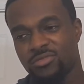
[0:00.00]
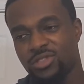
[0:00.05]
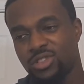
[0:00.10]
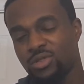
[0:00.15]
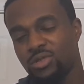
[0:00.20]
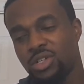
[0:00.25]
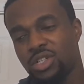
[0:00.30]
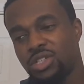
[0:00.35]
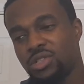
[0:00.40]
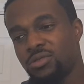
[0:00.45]

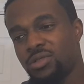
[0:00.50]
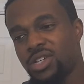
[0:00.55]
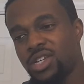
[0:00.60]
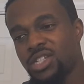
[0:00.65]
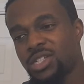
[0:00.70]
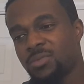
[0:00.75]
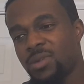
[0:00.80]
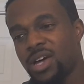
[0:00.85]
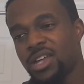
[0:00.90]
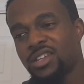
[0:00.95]
22
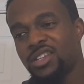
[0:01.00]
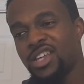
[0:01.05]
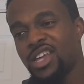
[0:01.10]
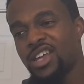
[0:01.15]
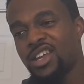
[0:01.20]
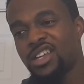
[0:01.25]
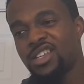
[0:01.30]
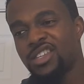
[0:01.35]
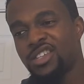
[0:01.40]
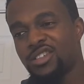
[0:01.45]
gigabyte of
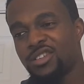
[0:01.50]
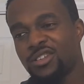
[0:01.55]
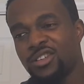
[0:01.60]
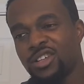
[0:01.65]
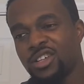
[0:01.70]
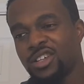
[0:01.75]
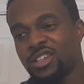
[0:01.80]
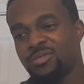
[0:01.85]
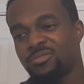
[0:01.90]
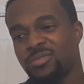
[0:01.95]
data, then you're gonna
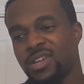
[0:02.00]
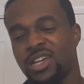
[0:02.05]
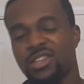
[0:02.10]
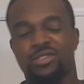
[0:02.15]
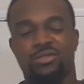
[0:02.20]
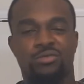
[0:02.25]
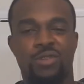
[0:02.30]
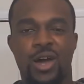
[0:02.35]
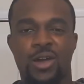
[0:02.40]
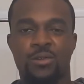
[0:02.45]
get not
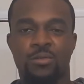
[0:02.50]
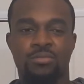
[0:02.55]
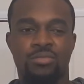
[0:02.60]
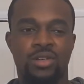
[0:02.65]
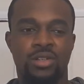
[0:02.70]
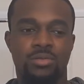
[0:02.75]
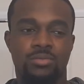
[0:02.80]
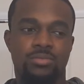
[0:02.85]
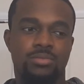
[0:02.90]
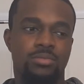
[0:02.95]
throttled,
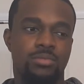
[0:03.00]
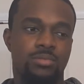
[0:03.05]
but